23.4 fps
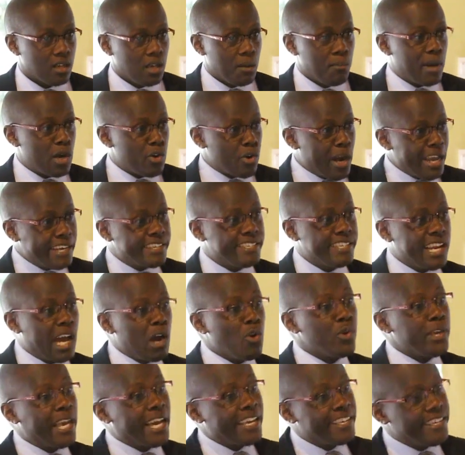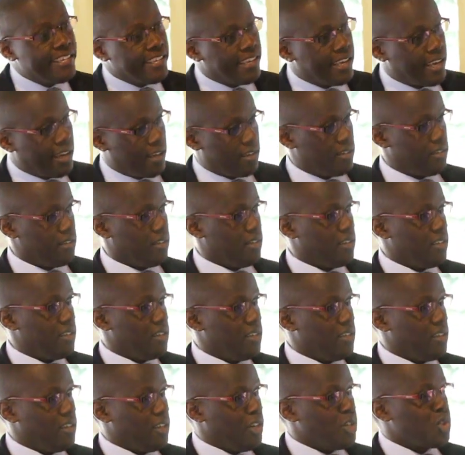But right now we are here
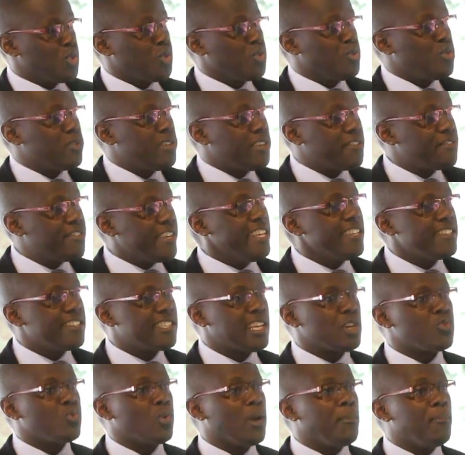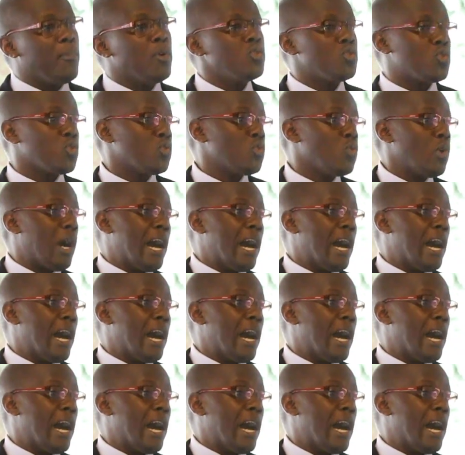to do the things that we are born to do.